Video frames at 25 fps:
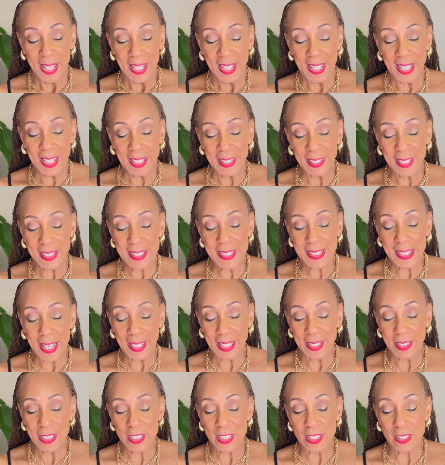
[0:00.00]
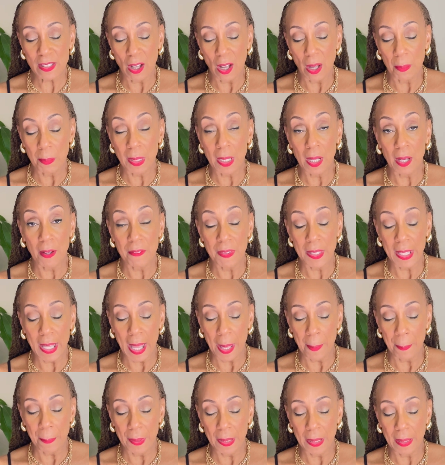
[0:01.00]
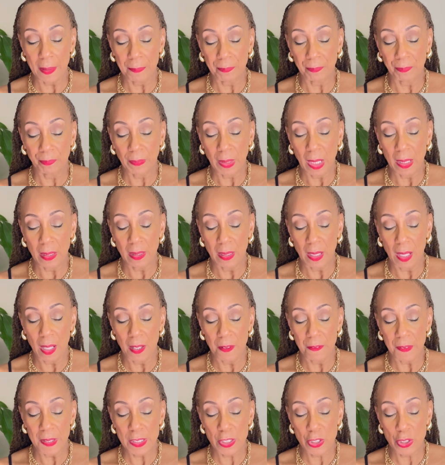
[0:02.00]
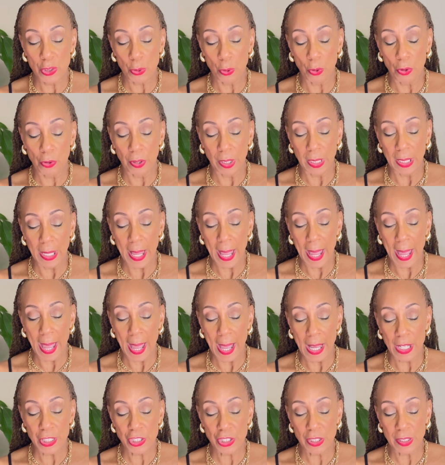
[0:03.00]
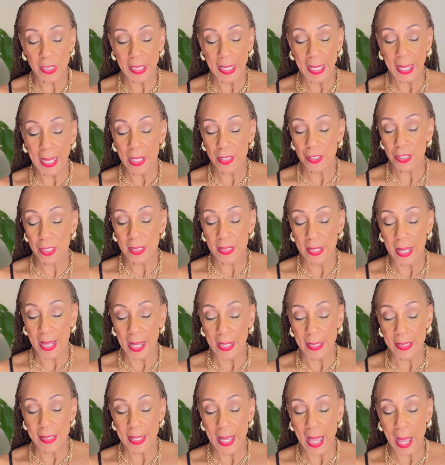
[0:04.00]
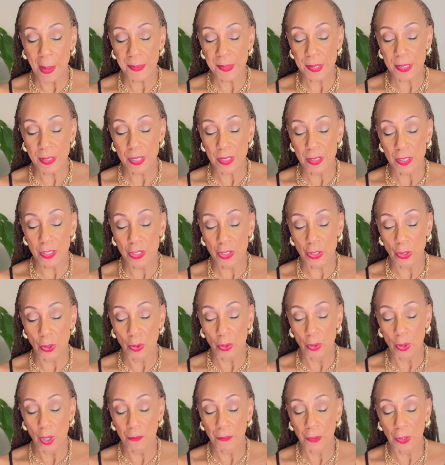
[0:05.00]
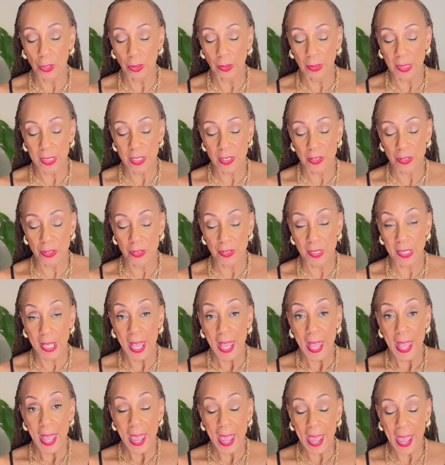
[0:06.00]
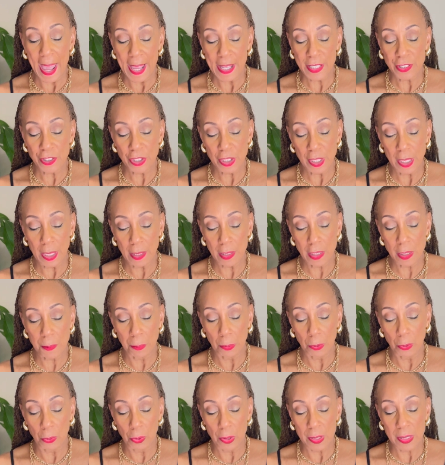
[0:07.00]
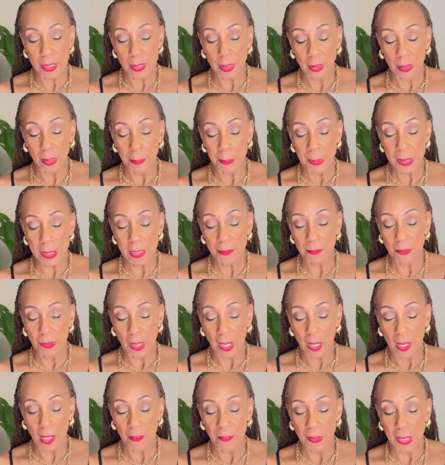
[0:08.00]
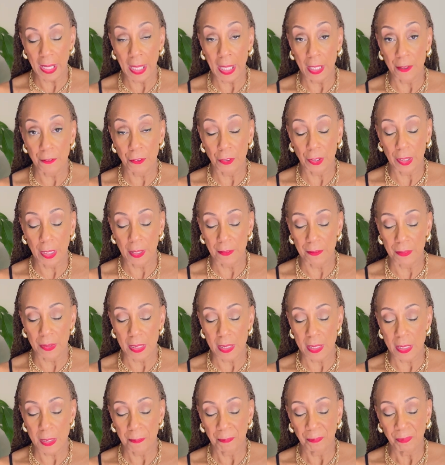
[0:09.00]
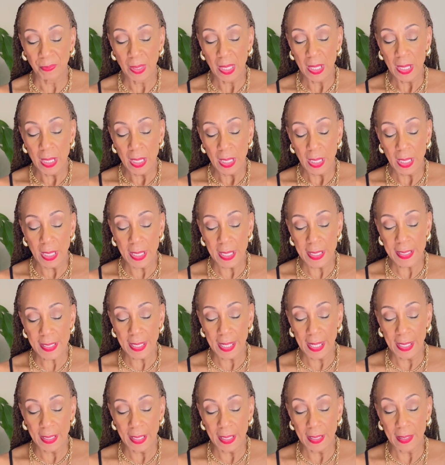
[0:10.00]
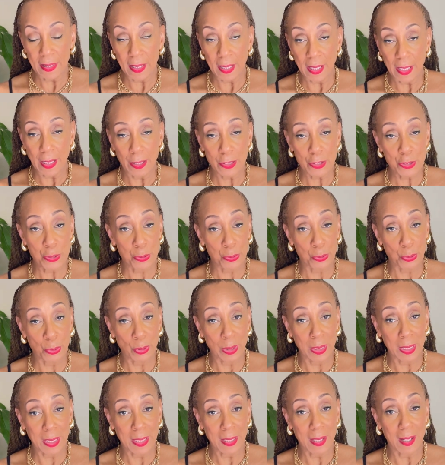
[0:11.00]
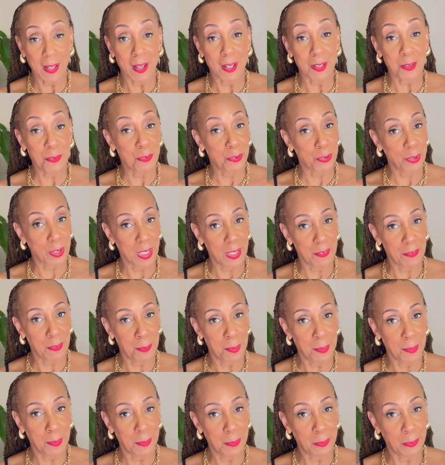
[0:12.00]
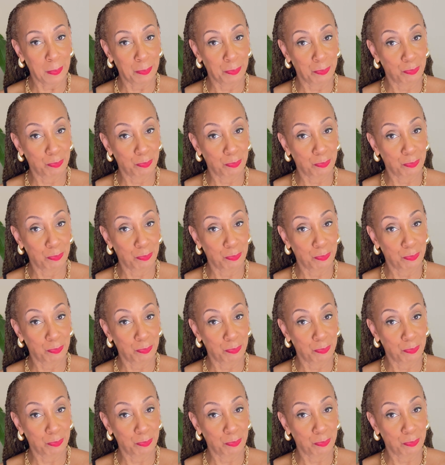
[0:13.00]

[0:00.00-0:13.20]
In this second installment of the epic love story, Ashley Antoinette taps into the soul of her listeners as she explores the limits of love and forgiveness. Is anything truly unforgivable?